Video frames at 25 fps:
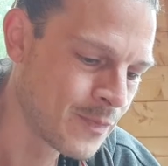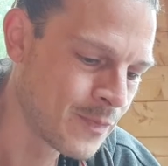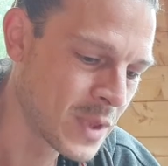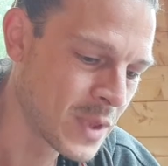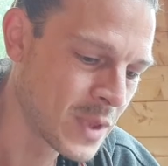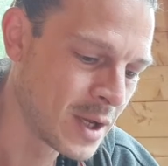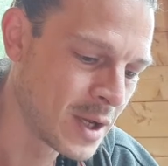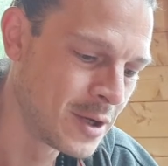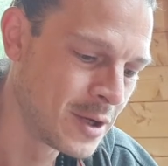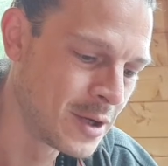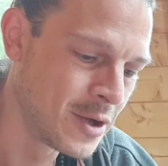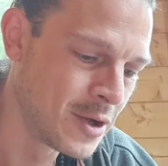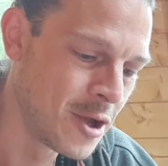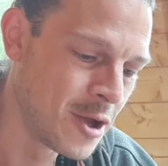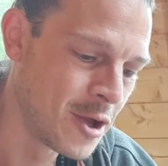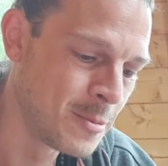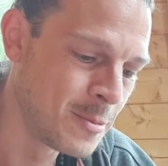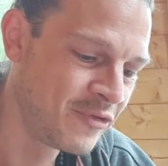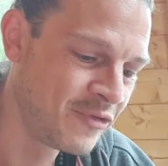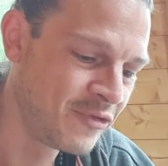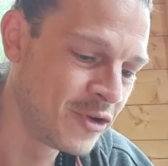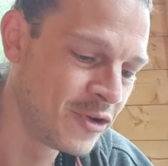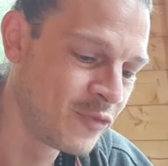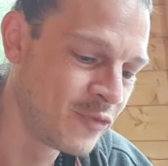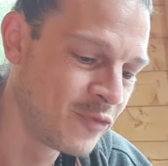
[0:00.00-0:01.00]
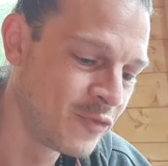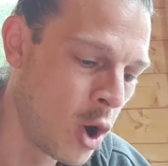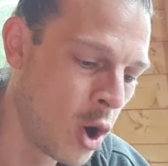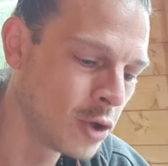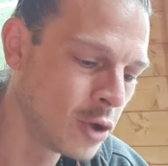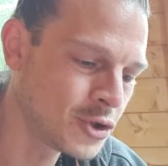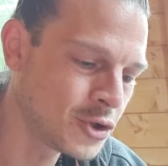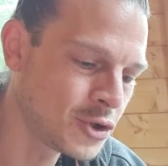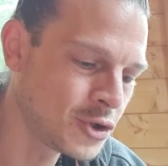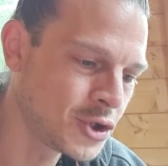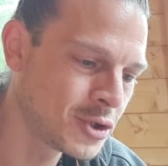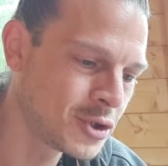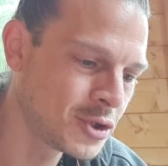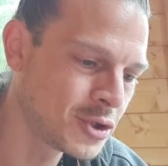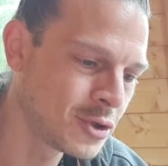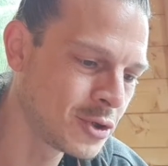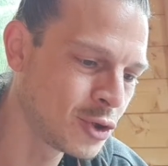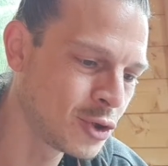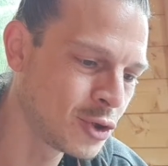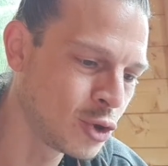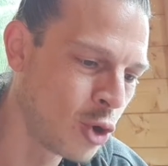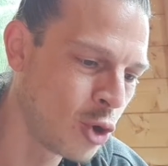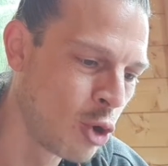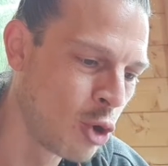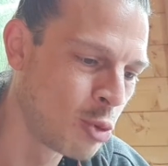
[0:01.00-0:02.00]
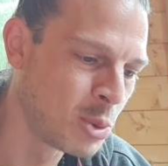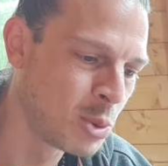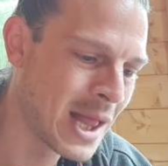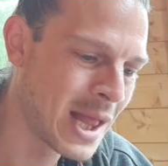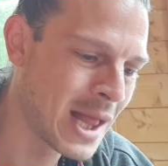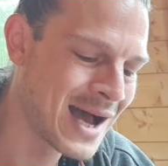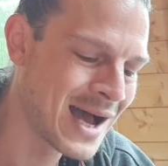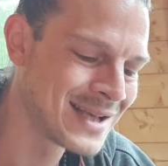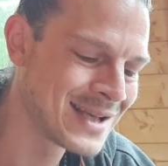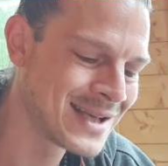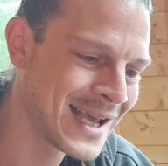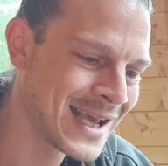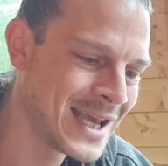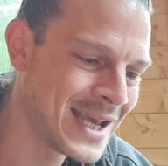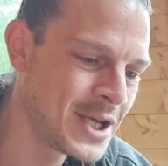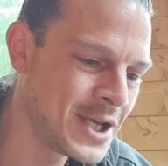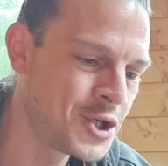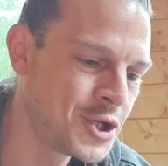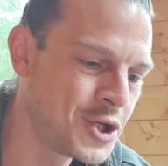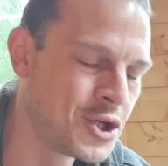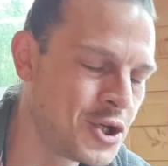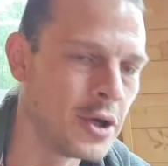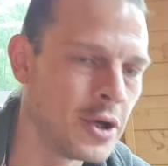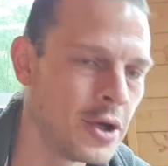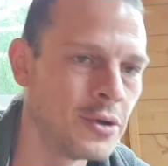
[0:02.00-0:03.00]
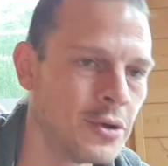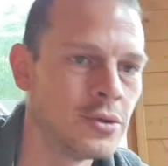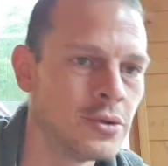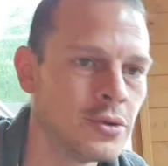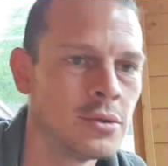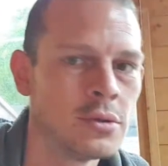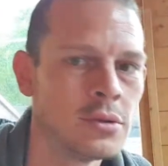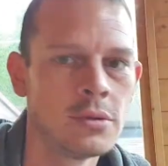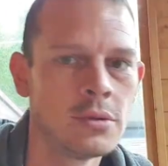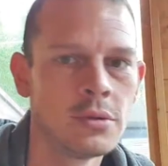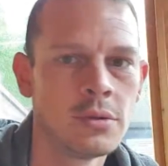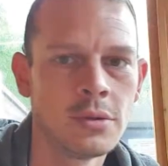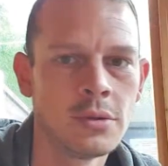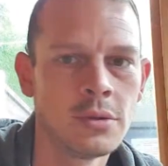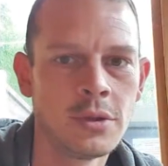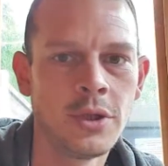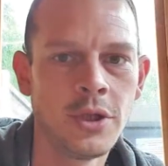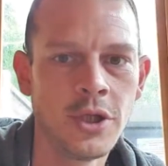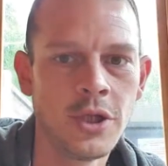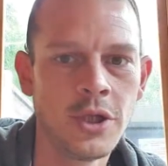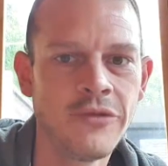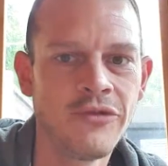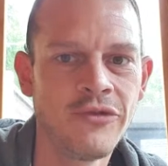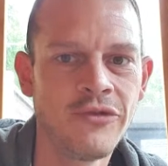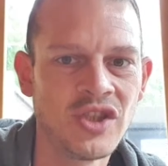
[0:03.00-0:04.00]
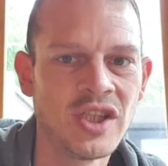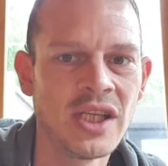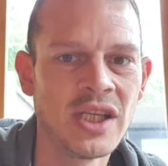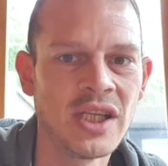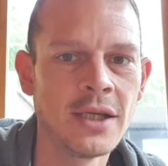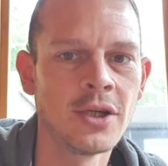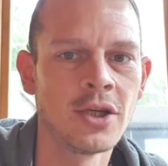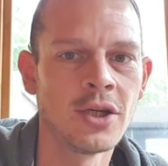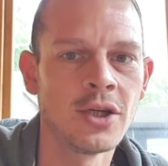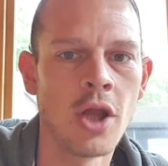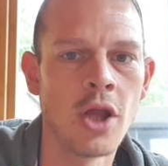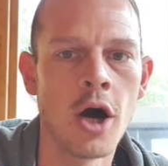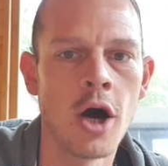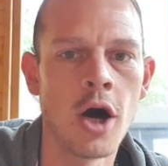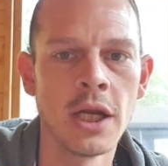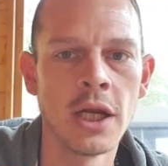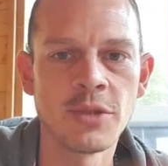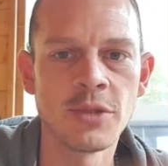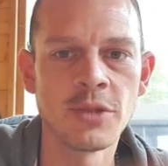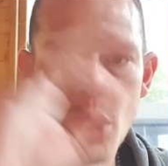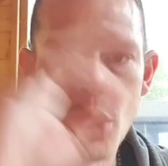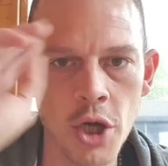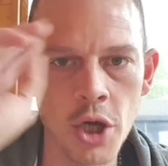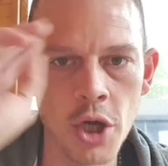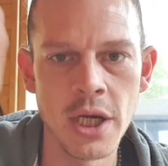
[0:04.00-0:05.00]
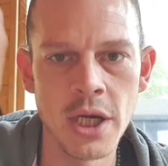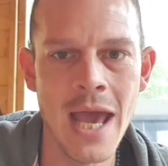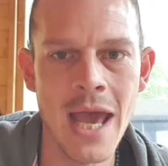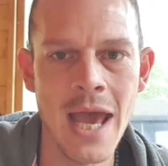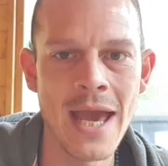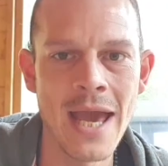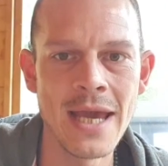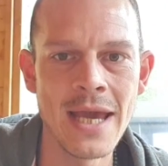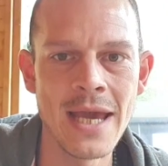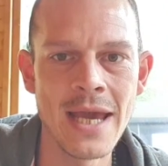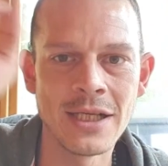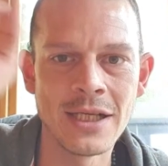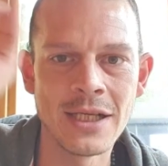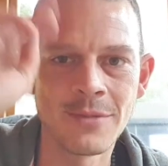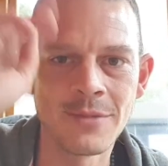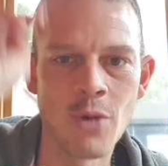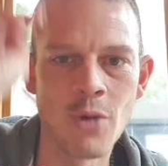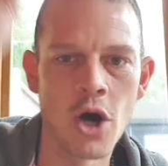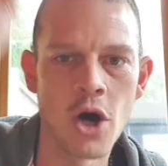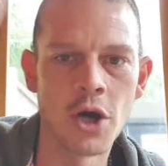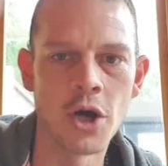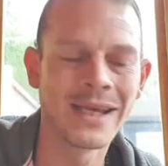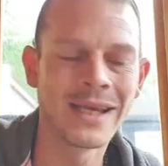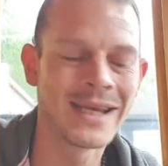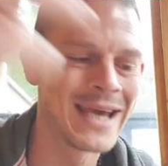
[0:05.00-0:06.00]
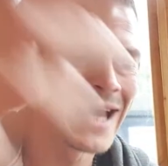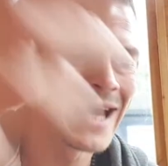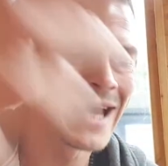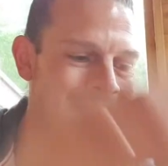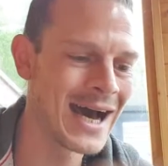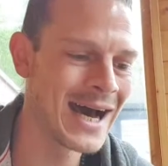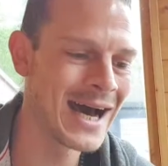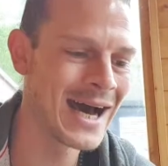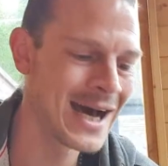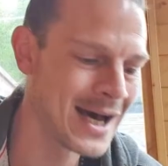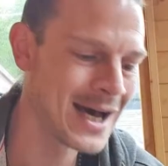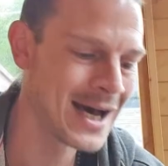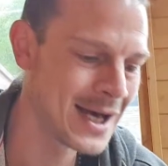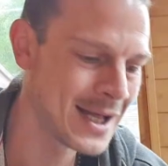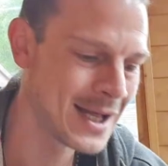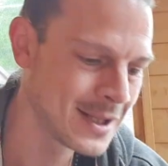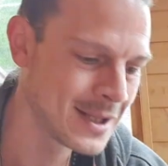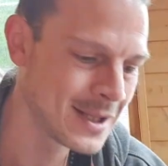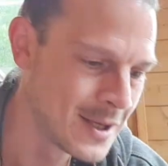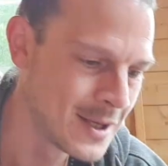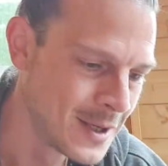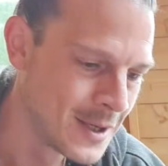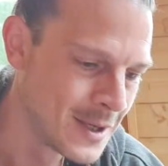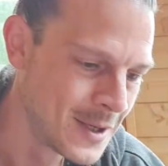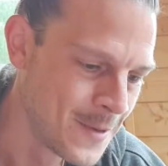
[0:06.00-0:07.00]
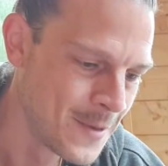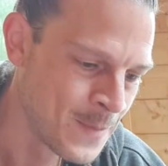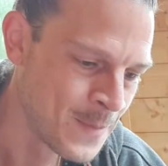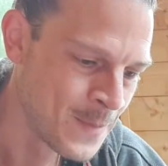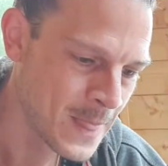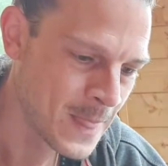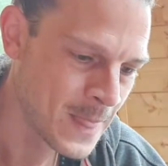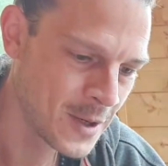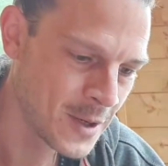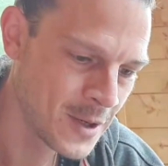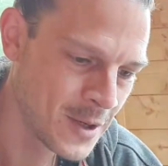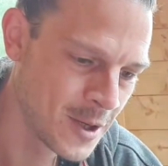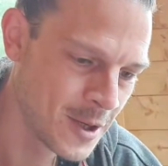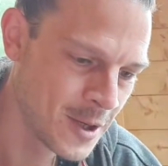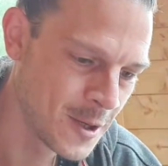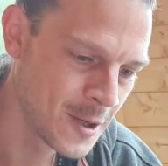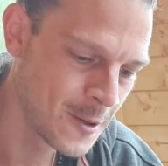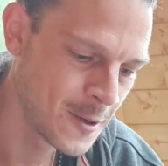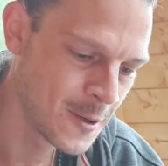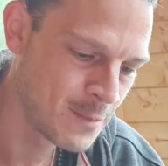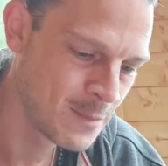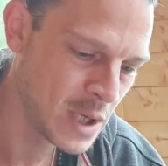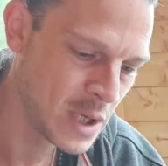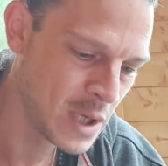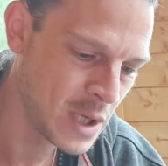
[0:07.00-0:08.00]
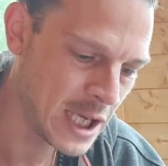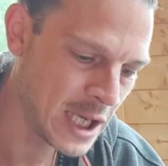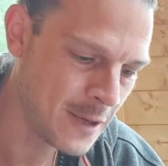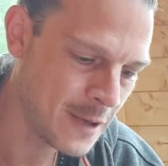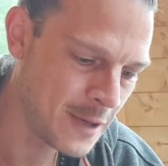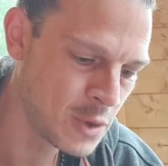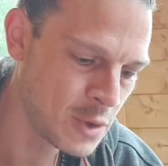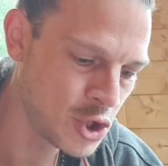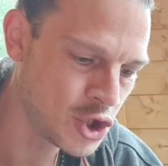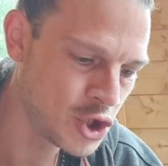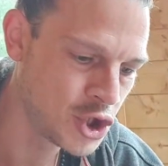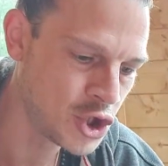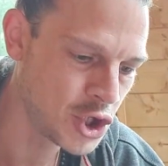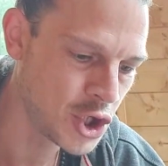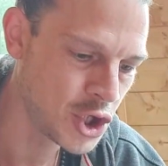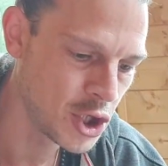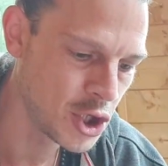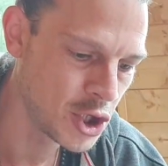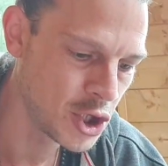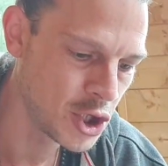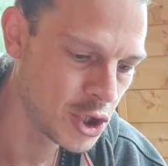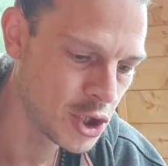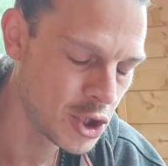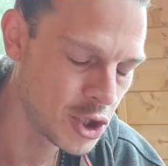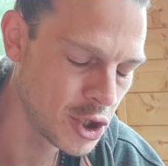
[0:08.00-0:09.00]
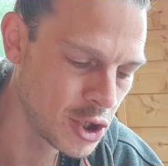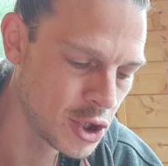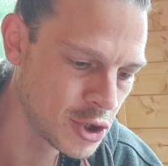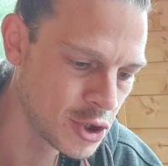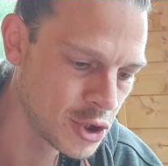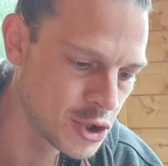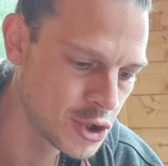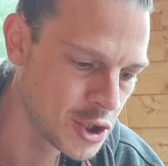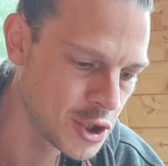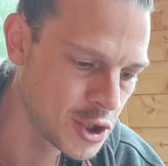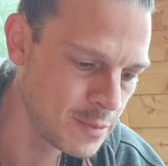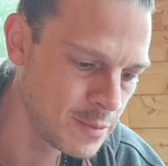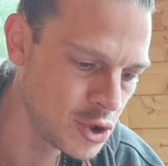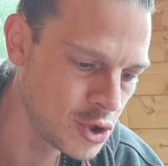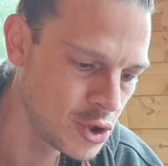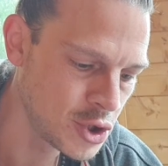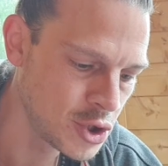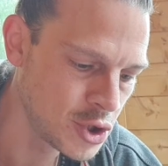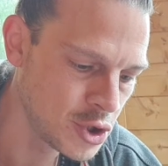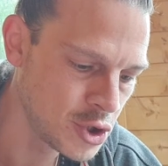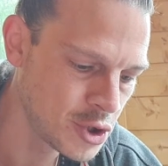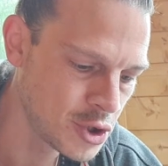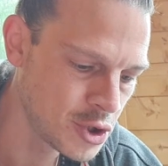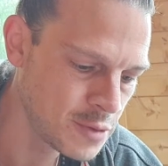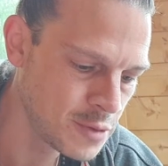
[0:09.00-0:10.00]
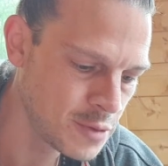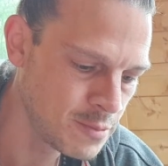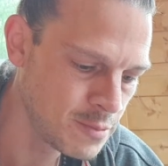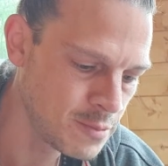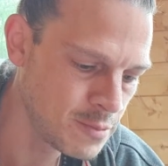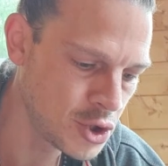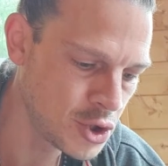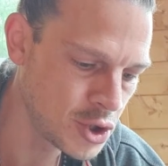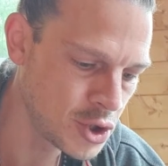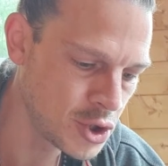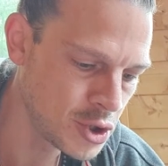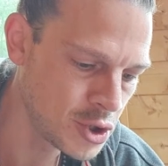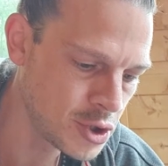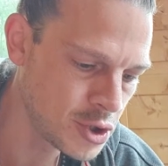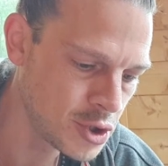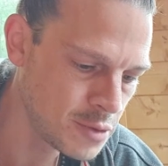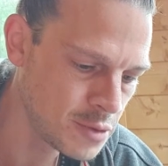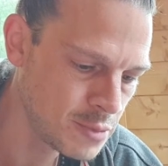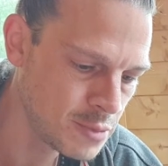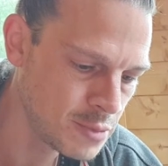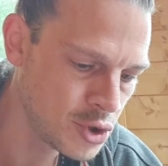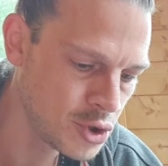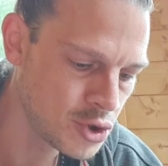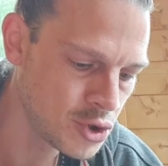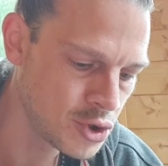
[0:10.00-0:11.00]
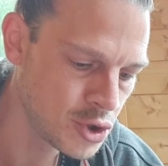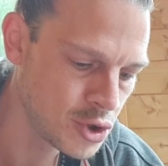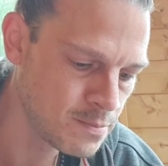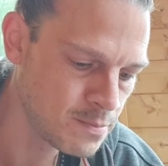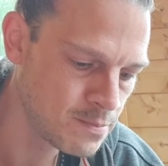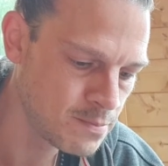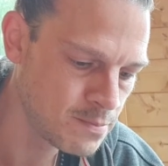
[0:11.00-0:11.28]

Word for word: And um, if you've watched Globalization, you've seen a lot of this. Morning Hayes, morning Carl. Um, images, images, images, images.